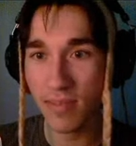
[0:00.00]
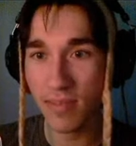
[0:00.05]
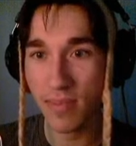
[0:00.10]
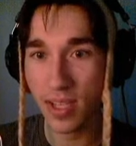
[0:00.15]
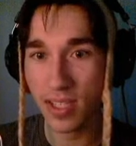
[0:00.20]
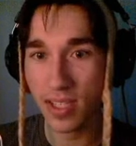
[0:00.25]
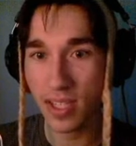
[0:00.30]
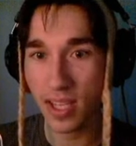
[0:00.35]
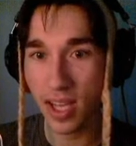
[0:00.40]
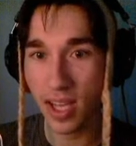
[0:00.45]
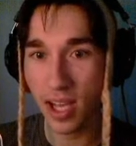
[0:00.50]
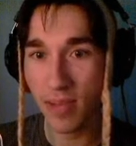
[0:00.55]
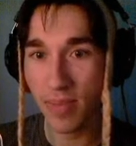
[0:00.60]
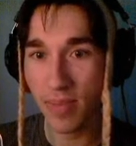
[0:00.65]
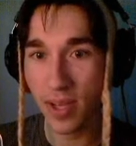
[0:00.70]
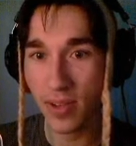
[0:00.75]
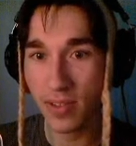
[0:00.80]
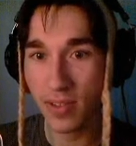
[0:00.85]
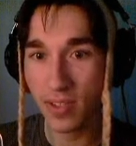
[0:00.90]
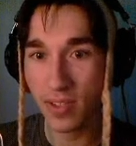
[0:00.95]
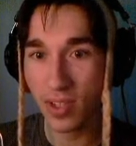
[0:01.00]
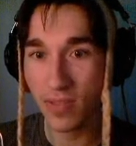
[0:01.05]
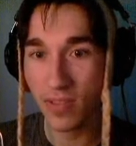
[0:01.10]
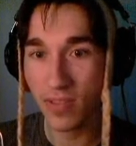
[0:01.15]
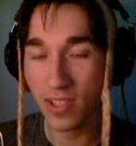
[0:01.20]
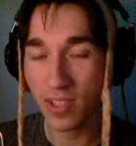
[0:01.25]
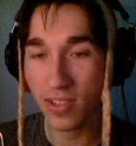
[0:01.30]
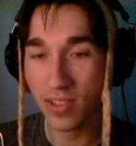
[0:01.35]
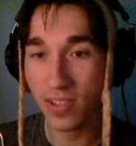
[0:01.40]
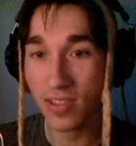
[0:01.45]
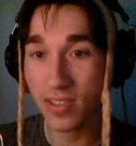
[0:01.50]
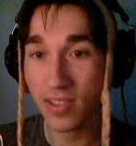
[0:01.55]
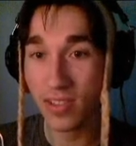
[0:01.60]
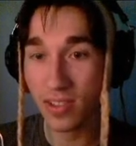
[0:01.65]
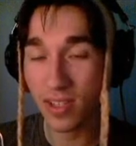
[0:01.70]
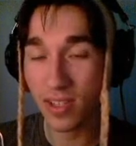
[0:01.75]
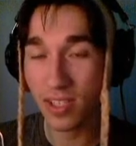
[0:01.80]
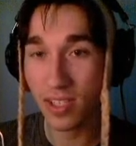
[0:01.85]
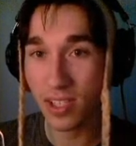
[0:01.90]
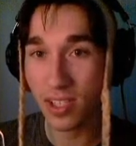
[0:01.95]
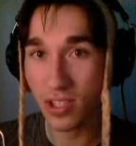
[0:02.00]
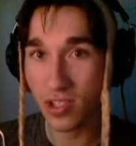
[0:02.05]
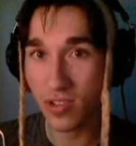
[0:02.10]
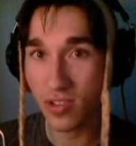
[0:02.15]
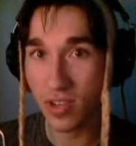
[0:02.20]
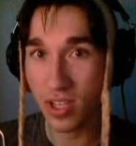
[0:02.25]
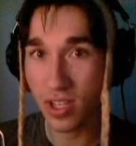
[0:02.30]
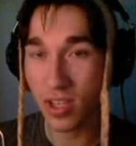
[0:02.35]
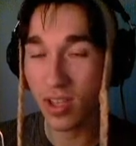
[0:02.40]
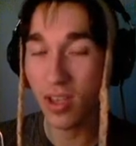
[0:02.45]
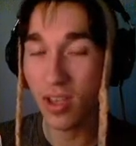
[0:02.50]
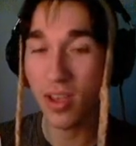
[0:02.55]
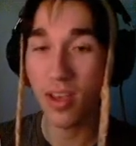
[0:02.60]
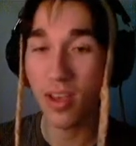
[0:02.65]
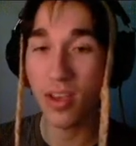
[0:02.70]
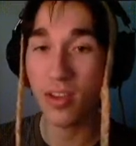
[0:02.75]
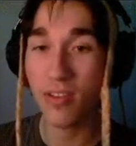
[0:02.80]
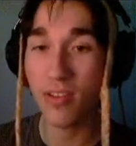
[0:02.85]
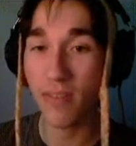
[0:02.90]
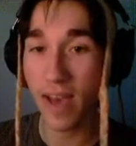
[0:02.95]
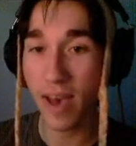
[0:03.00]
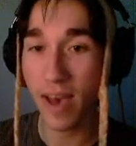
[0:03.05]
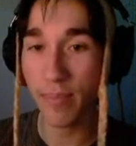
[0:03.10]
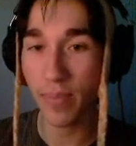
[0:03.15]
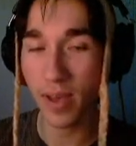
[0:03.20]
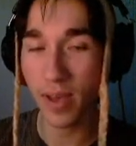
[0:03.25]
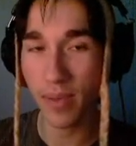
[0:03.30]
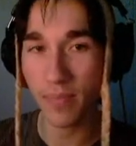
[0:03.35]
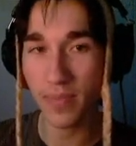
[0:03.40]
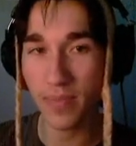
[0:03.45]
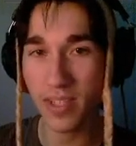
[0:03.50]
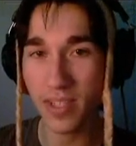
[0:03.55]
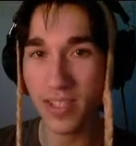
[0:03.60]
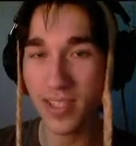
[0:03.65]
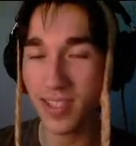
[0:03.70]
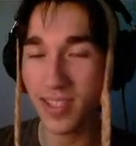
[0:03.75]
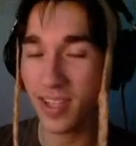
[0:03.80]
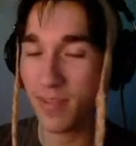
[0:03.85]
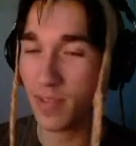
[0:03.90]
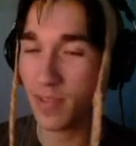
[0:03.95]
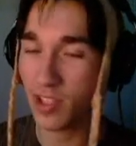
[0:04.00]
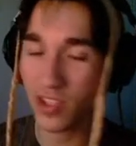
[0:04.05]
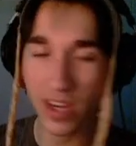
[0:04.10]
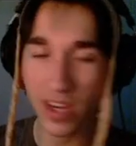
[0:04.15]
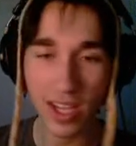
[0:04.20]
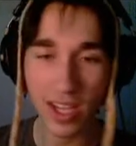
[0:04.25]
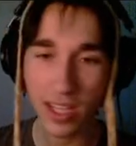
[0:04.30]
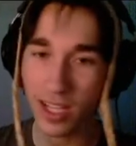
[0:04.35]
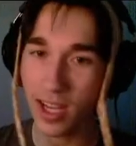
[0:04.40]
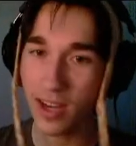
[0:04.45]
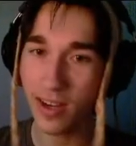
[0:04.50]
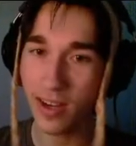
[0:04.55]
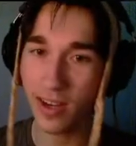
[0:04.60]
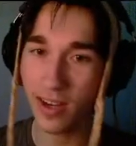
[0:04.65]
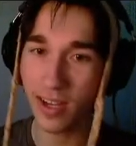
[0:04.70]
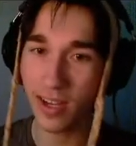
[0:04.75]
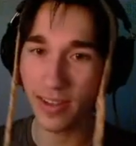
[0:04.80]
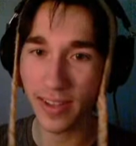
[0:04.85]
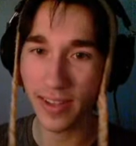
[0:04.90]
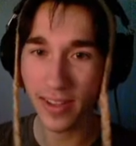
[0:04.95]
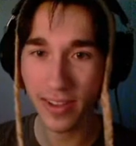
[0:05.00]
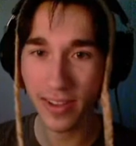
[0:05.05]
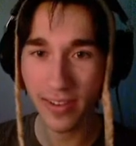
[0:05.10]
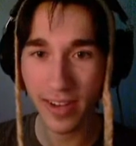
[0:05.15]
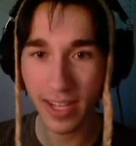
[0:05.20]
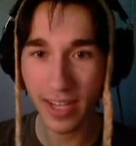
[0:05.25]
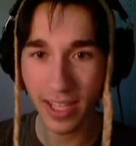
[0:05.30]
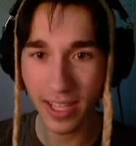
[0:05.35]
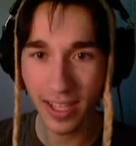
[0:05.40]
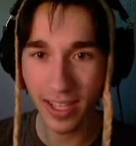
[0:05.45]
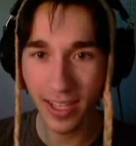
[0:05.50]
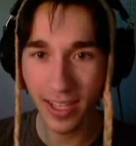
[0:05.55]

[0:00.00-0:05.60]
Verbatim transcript: mixing compounds could result in serious injury crap, I'm, this is going to be trial and error, I can tell already.